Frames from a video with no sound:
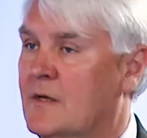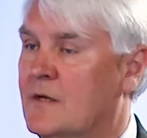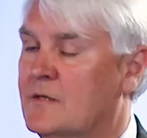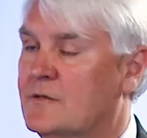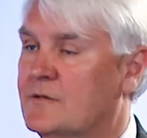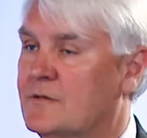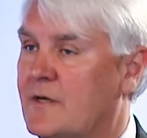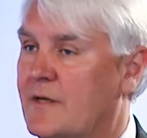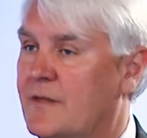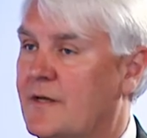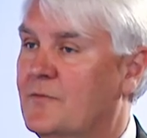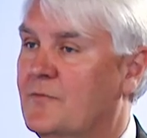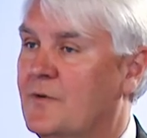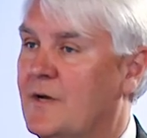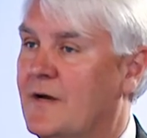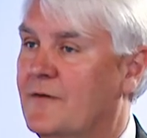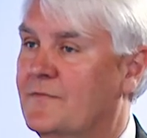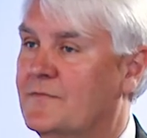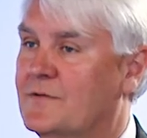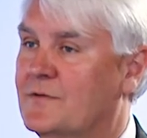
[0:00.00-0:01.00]
So I think we
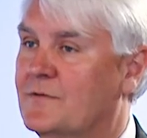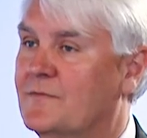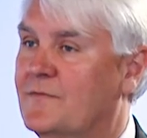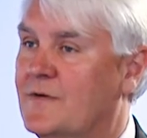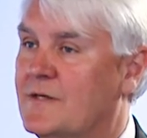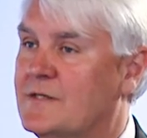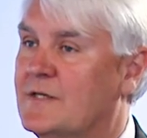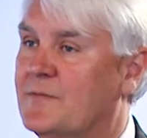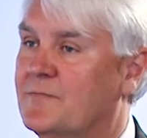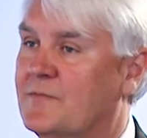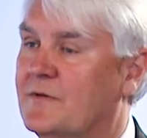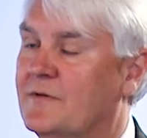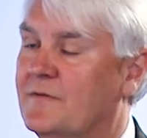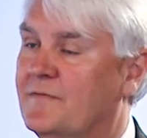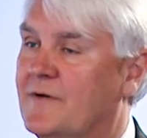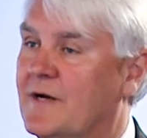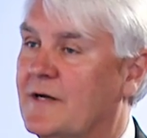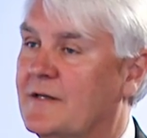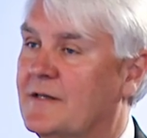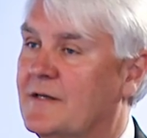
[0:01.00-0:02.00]
have to face up to the
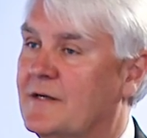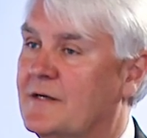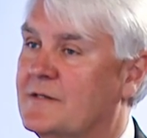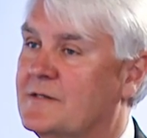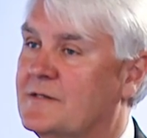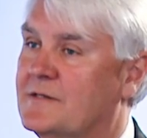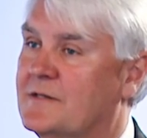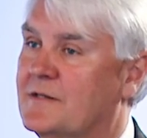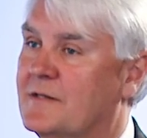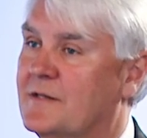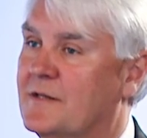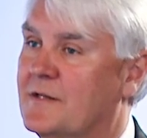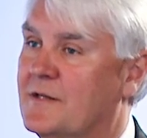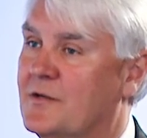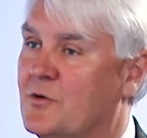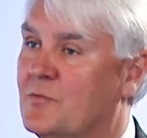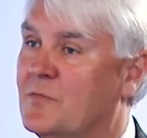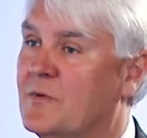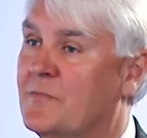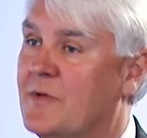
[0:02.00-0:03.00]
fact that it's the
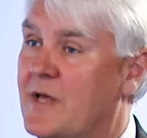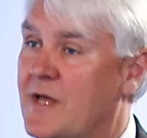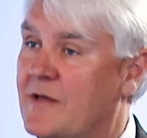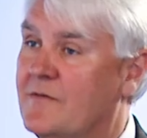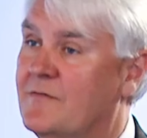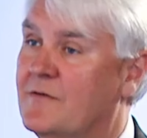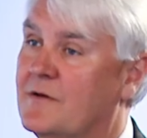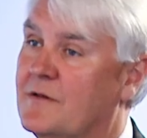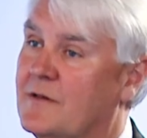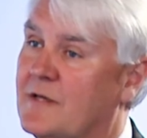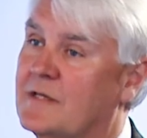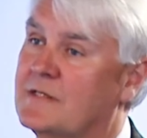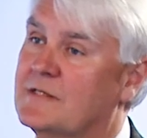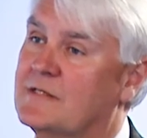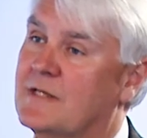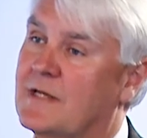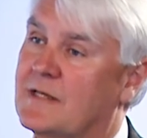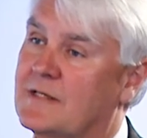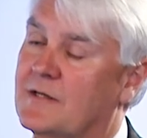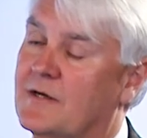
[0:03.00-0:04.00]
human behavior
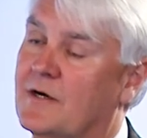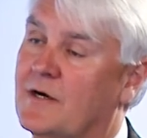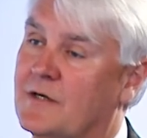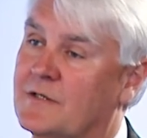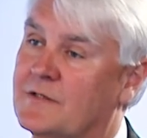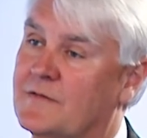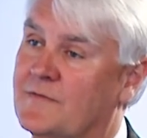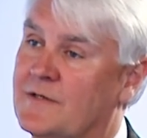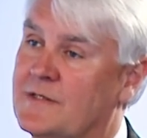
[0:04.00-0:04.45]
that's at the heart of